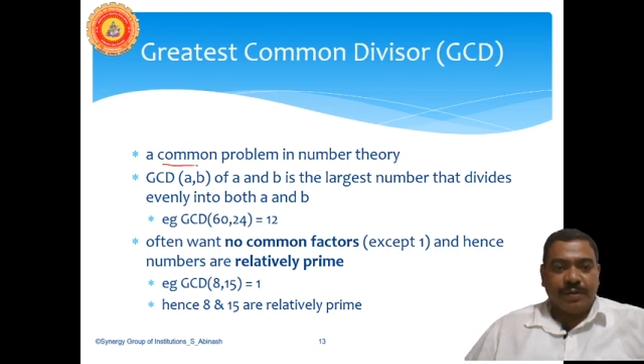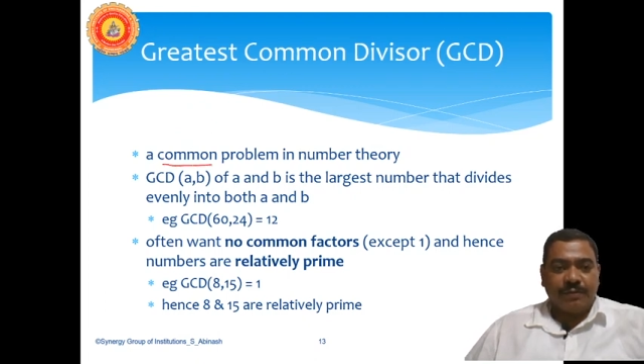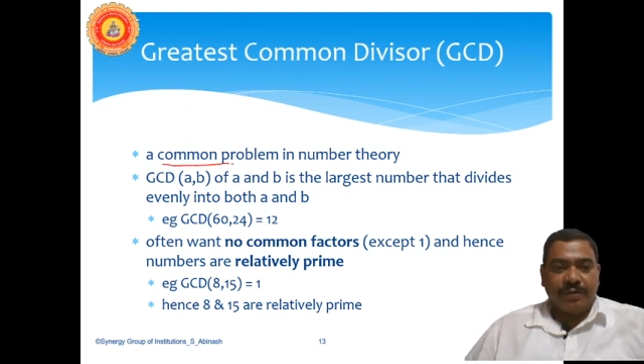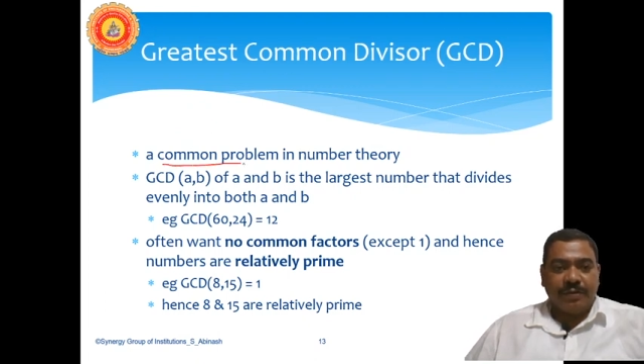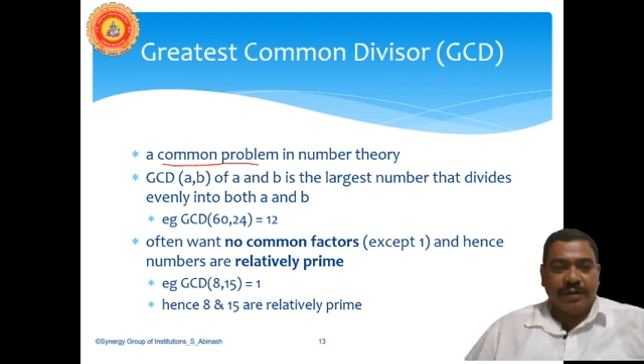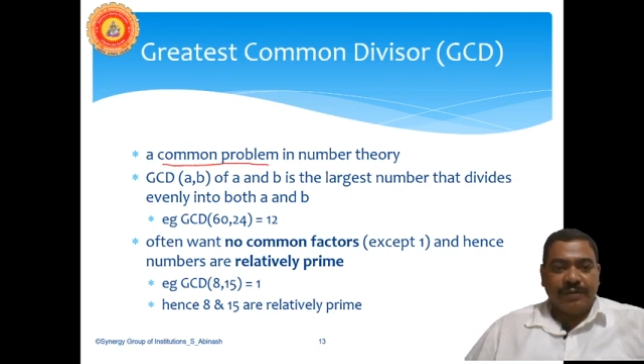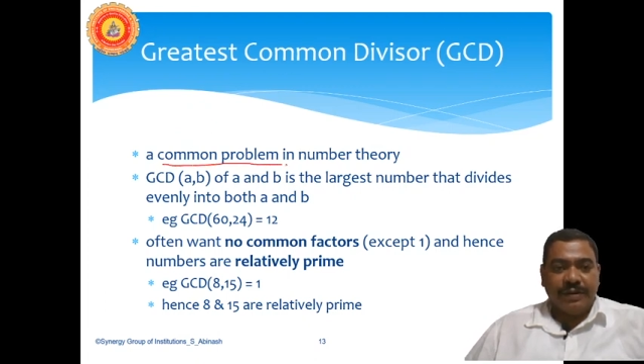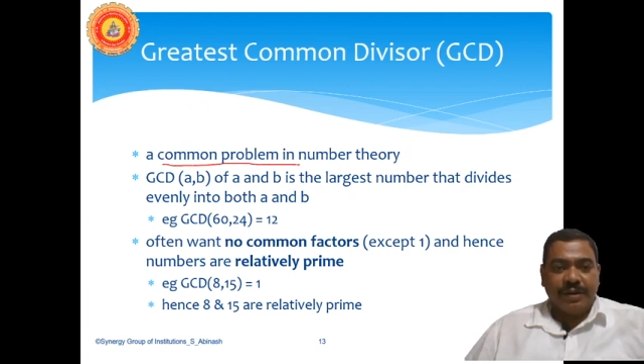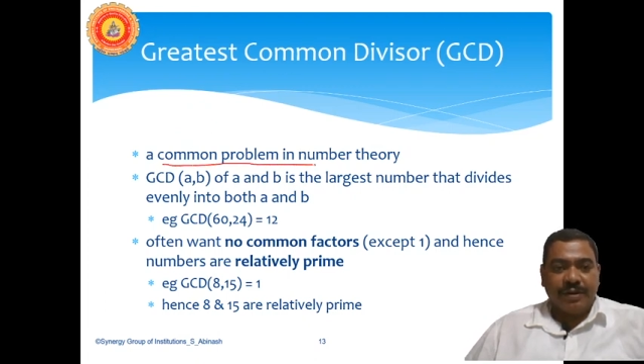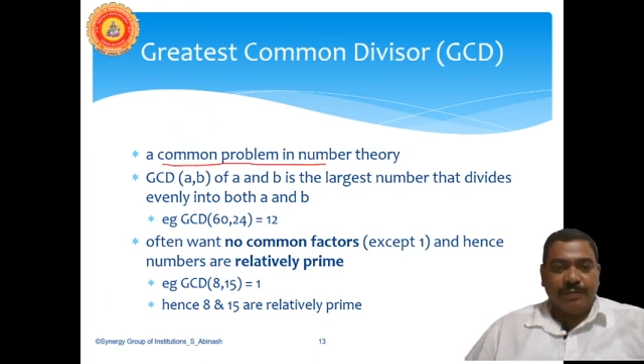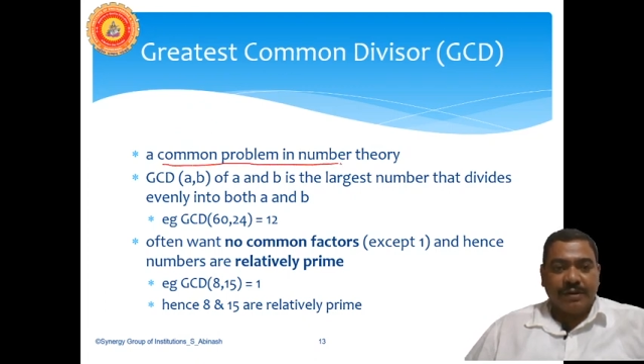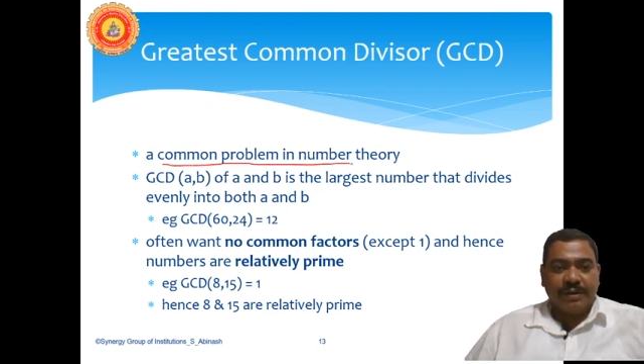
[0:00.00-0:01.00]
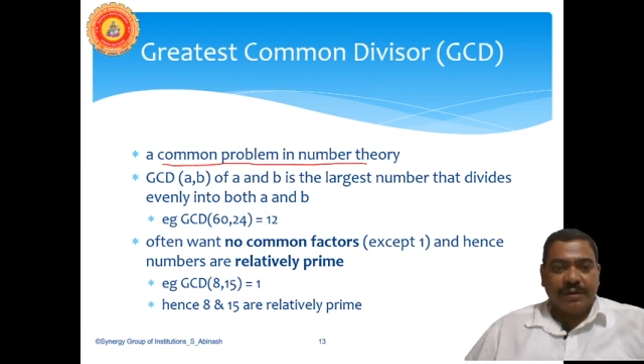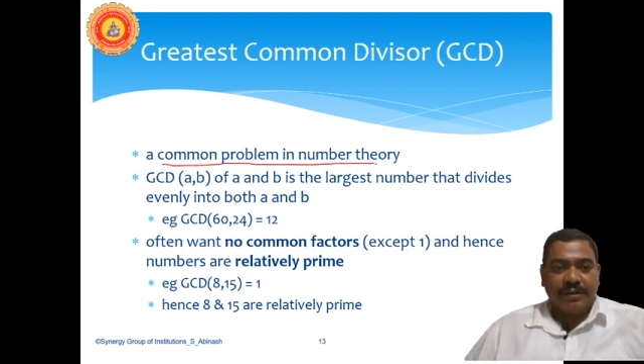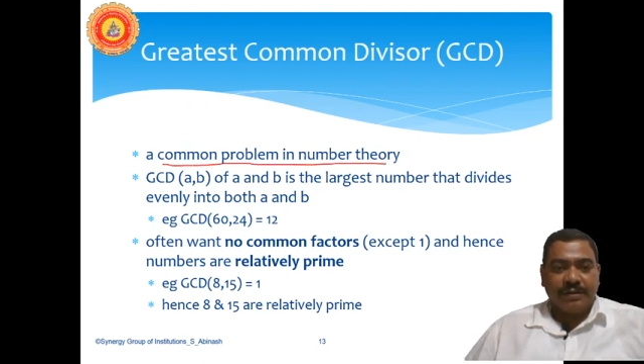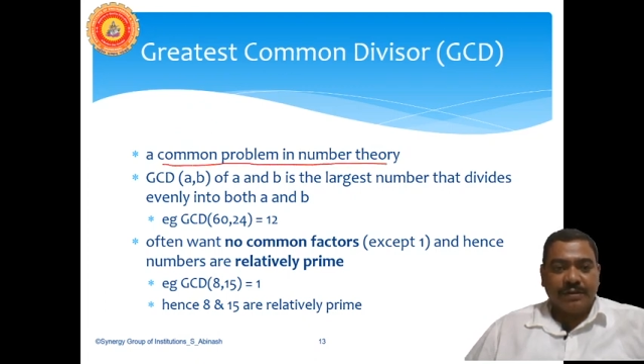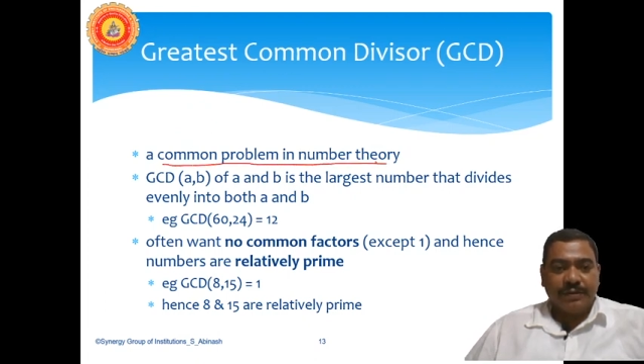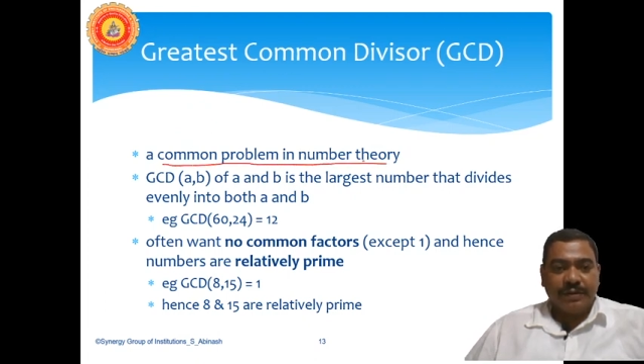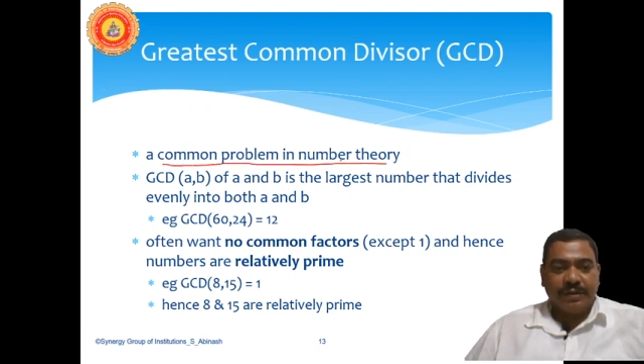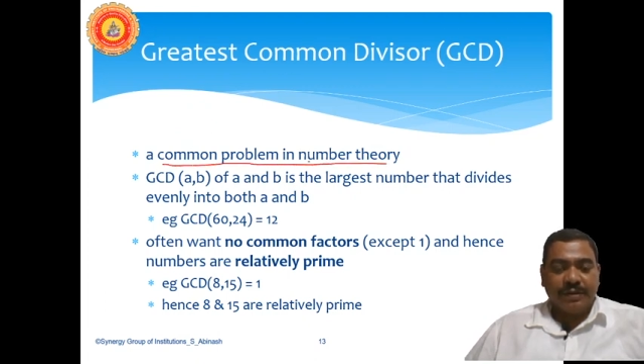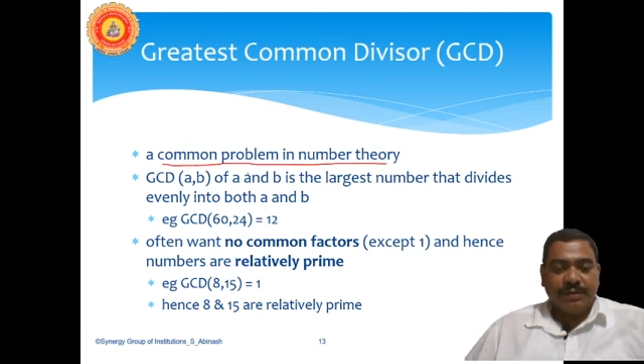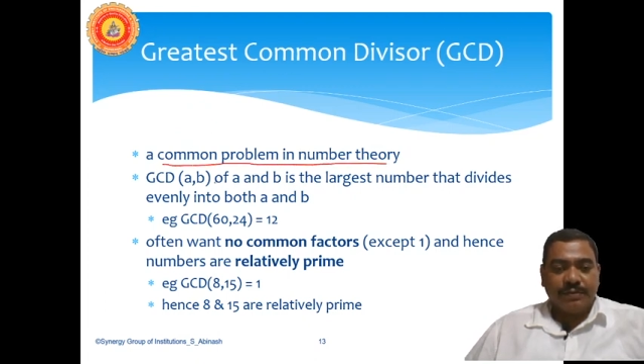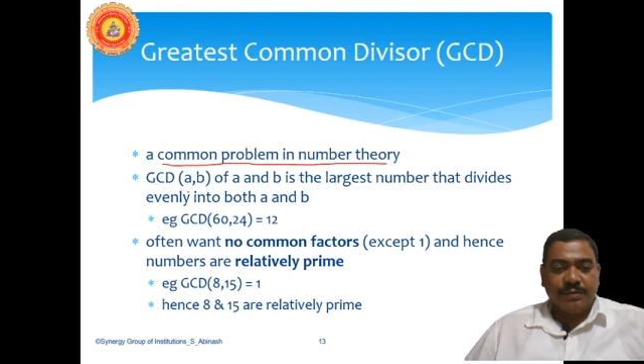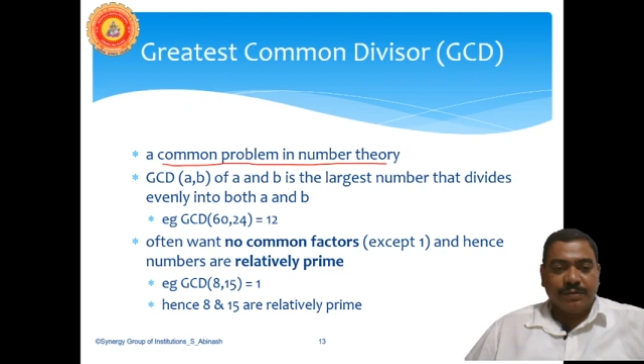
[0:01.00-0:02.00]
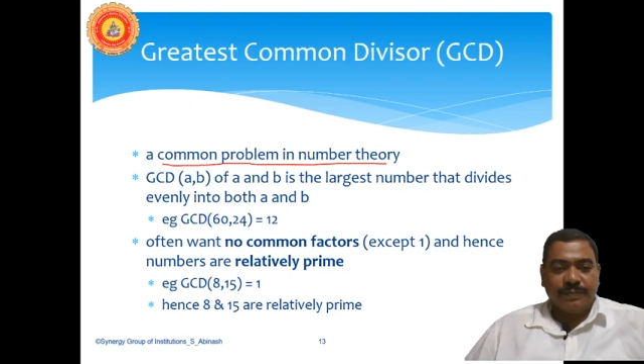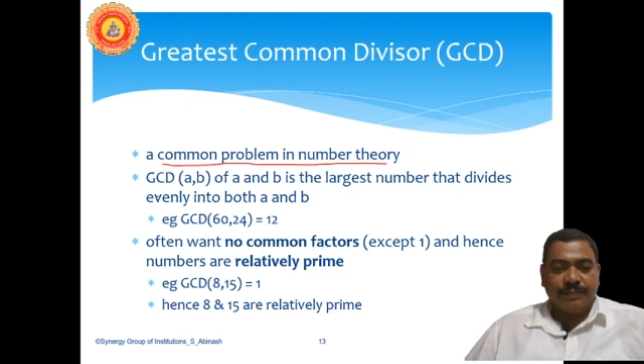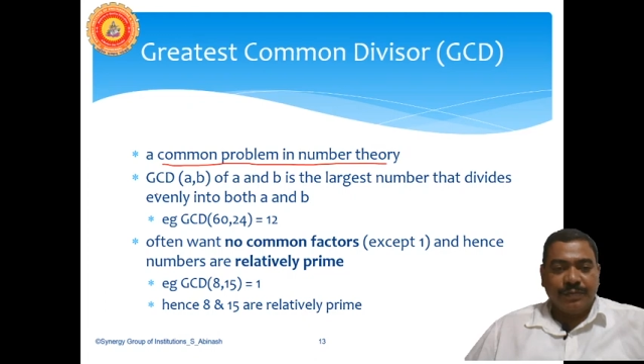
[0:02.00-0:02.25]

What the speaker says: problem in number theory, as you know.